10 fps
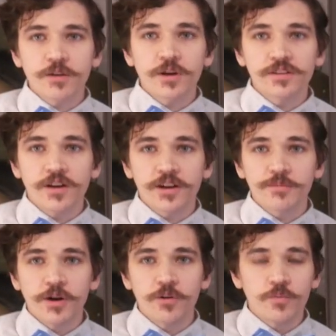I want to talk
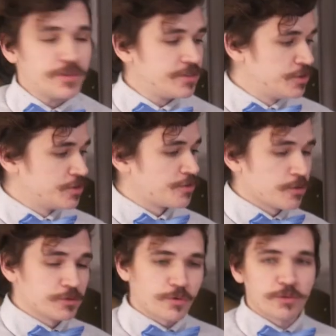about with the
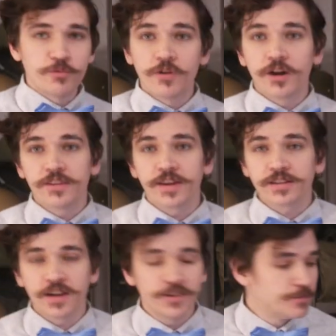uniforms before we move on to the
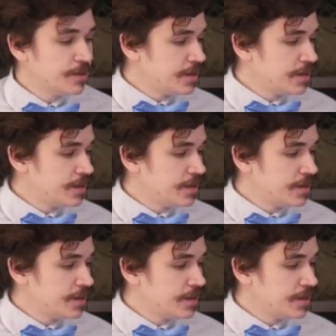next item